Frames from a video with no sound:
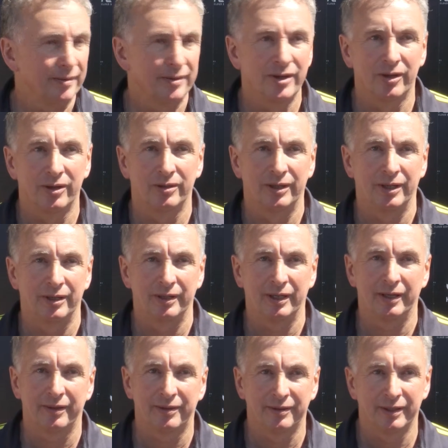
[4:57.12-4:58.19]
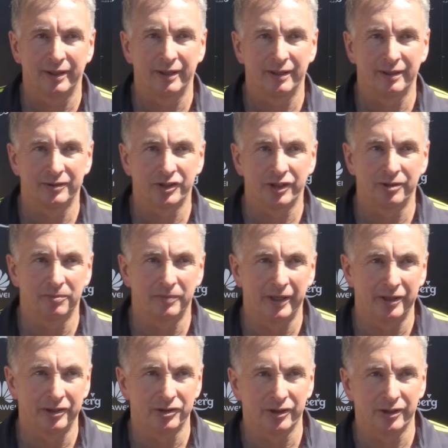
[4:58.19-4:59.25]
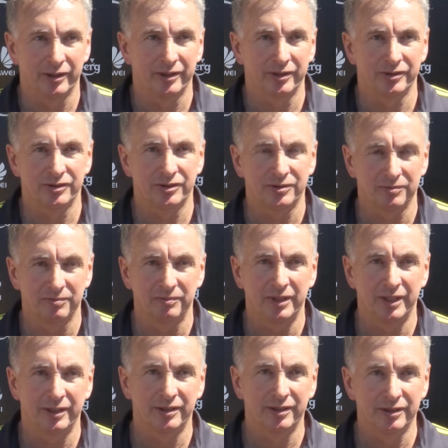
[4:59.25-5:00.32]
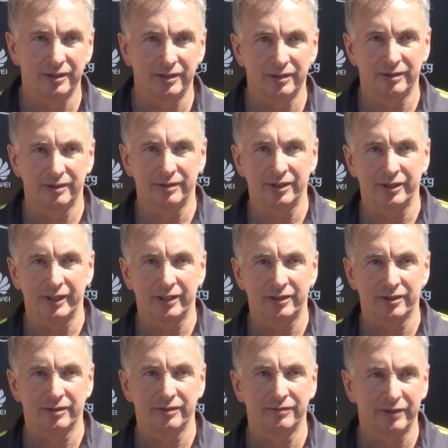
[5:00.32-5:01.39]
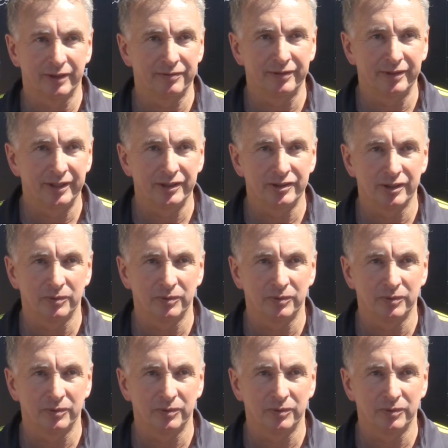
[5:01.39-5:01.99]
No. Our general manager has made the director of referees